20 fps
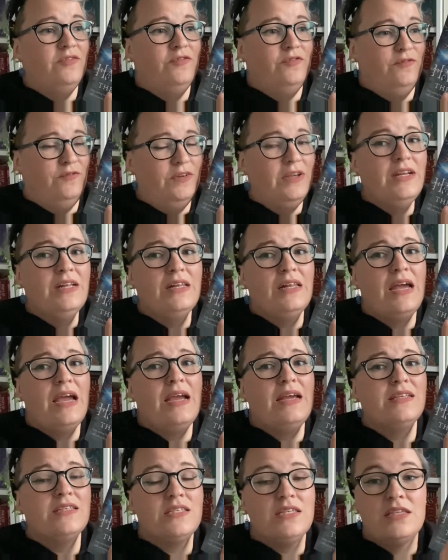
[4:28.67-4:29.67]

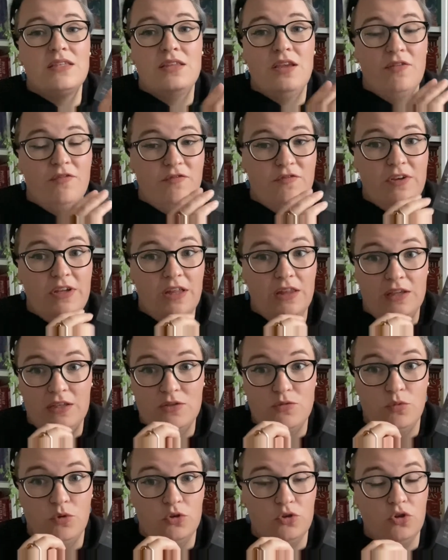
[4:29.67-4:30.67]

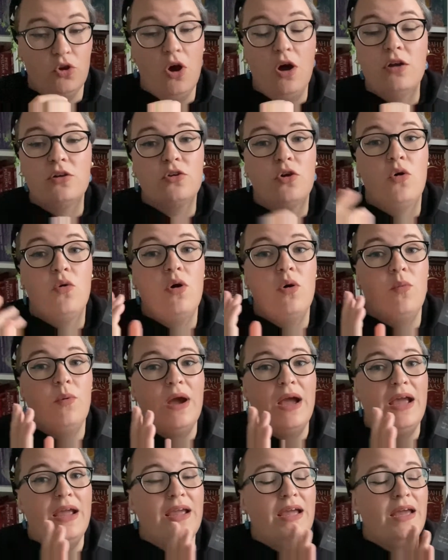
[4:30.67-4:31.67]
feelings will not go away,